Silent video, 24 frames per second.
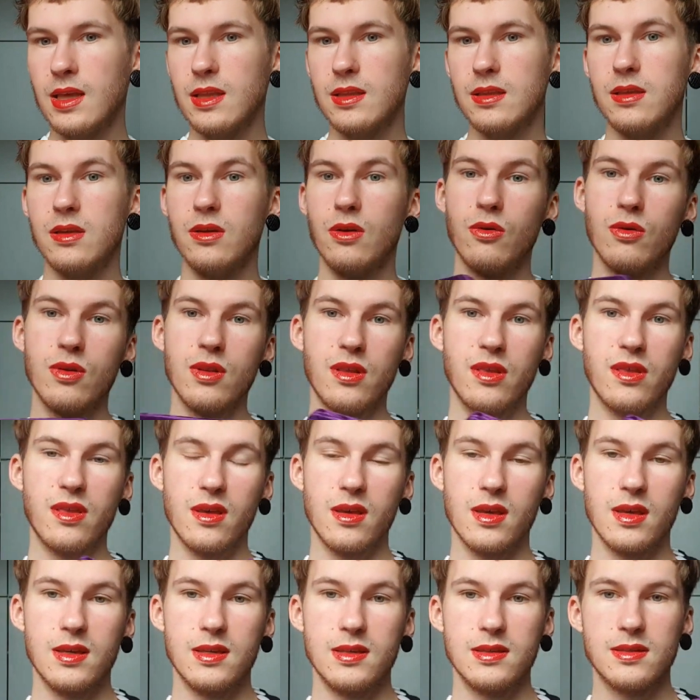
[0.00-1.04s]
The only thing
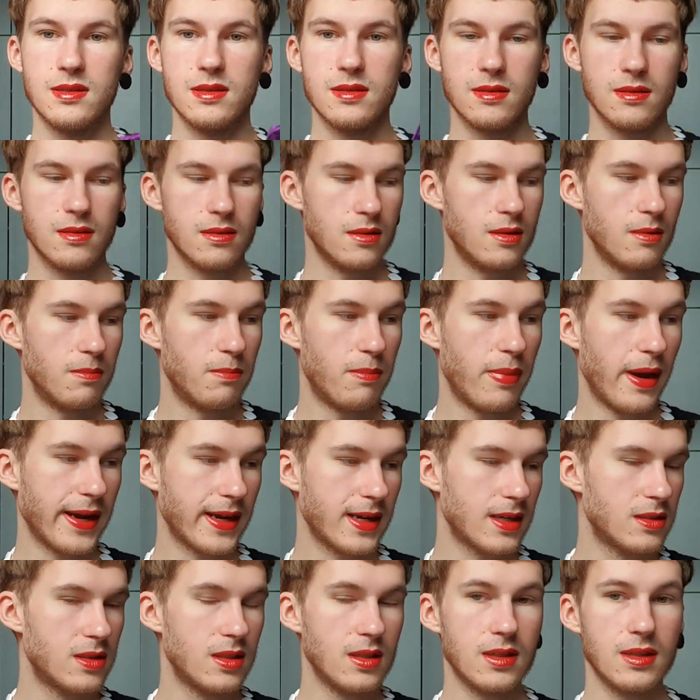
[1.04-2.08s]
is the
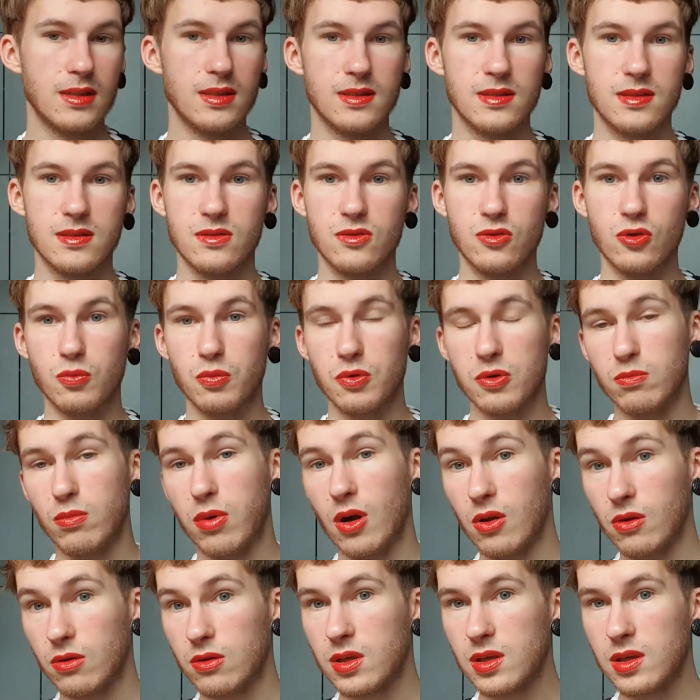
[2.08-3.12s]
packaging is super
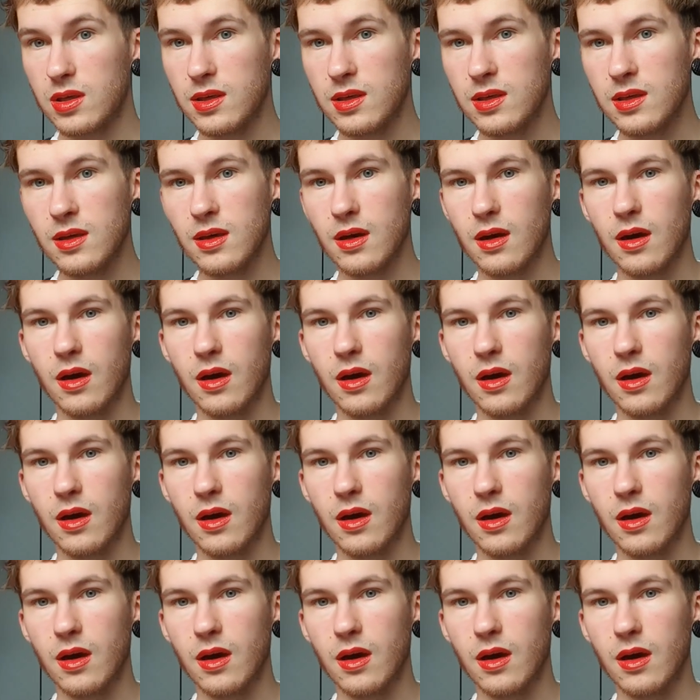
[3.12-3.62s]
bulky.